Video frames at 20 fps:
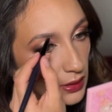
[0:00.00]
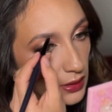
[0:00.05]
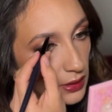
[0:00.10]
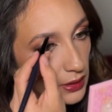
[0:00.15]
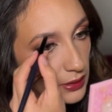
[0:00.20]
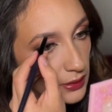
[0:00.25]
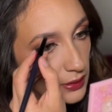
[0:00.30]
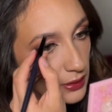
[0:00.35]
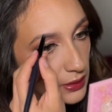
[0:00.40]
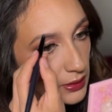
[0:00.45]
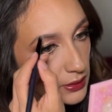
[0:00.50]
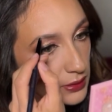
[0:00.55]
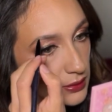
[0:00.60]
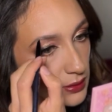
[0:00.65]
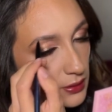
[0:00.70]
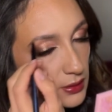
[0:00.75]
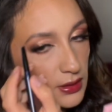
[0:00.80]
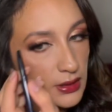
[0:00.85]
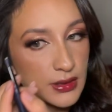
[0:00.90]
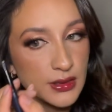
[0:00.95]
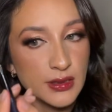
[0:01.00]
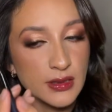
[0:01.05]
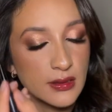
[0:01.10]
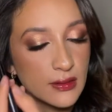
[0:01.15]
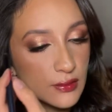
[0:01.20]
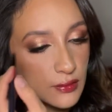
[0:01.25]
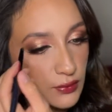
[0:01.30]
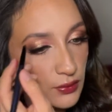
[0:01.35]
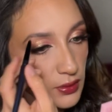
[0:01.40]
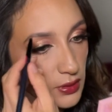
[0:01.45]
I think that
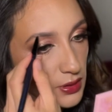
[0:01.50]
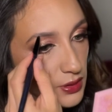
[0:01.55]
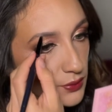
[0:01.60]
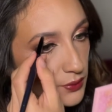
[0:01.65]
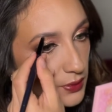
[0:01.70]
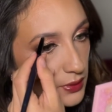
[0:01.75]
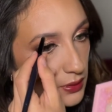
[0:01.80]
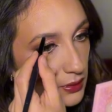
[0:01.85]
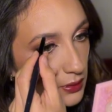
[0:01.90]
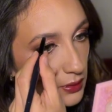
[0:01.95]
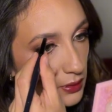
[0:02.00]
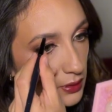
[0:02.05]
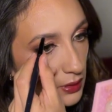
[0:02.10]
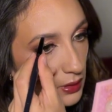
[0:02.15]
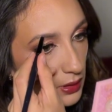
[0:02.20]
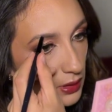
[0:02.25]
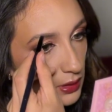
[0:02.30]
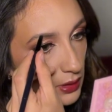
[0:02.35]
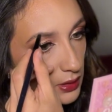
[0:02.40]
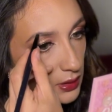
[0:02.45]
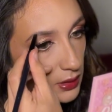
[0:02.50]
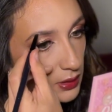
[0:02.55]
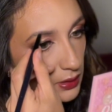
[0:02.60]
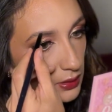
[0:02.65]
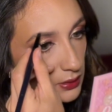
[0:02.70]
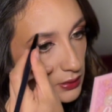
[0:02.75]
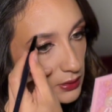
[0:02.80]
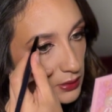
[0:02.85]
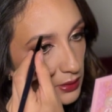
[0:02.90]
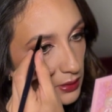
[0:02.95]
this one
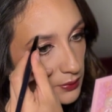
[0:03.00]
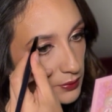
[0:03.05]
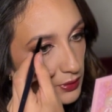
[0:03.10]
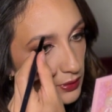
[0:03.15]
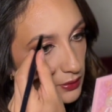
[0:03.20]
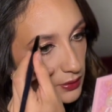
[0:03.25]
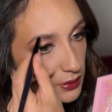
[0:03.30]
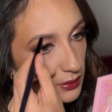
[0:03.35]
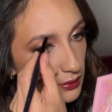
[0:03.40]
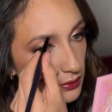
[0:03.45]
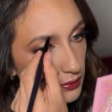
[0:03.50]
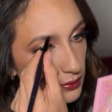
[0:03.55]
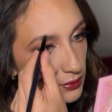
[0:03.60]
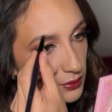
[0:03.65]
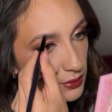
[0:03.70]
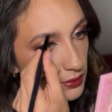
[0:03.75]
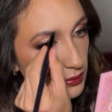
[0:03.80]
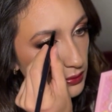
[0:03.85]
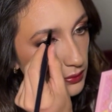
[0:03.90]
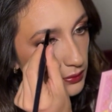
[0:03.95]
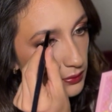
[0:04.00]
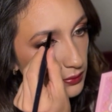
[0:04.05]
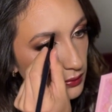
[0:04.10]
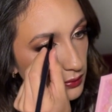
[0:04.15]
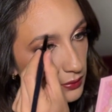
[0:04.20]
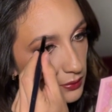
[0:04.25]
ended up looking so